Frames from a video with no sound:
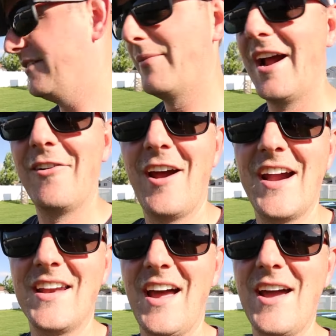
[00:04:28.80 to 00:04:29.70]
the
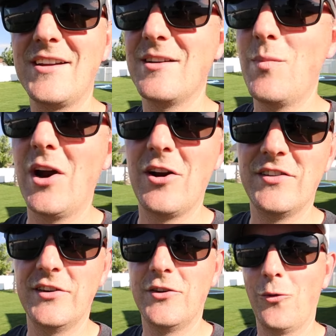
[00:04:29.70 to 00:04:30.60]
MyRide, I compare
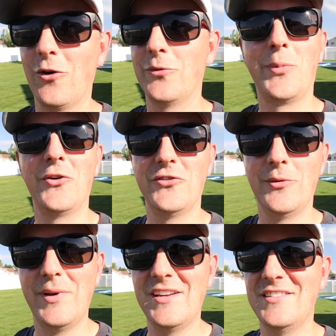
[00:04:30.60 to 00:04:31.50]
it to Toro's
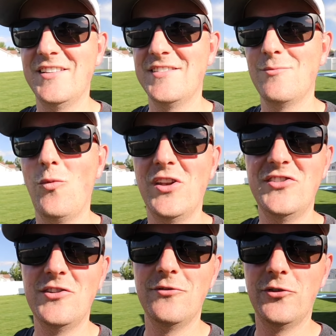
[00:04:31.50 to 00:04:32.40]
Personal Pace system.
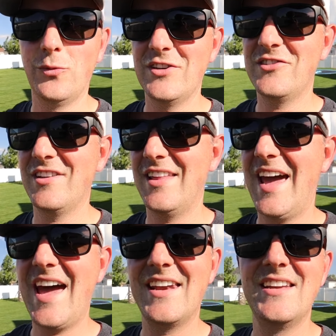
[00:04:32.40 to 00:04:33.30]
Once you've switched to
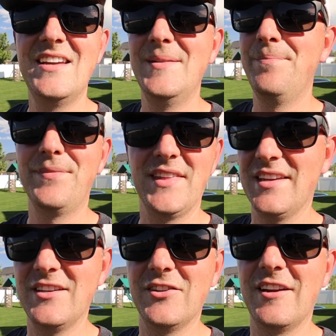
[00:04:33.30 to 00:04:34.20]
that,
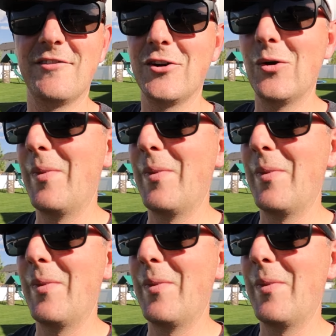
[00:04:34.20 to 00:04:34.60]
you'll never go